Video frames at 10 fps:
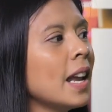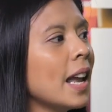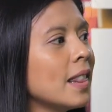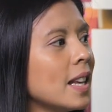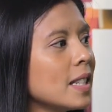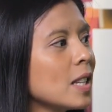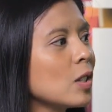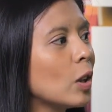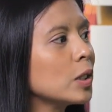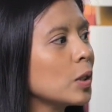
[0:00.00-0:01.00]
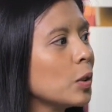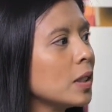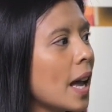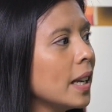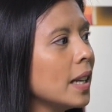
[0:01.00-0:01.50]
And this is also
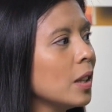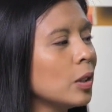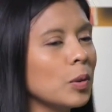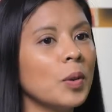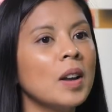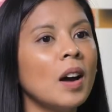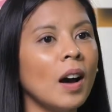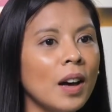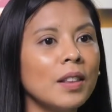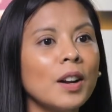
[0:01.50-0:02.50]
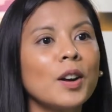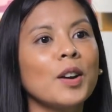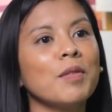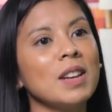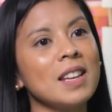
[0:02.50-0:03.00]
tied into other
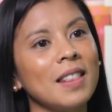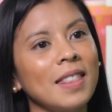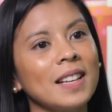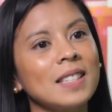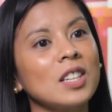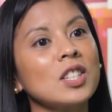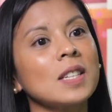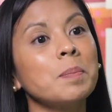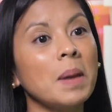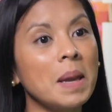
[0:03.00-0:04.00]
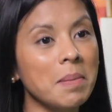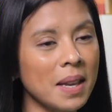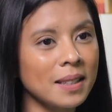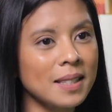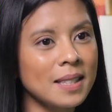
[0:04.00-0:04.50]
convenient things such as
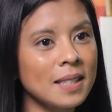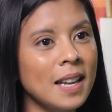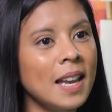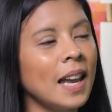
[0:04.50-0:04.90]
payments,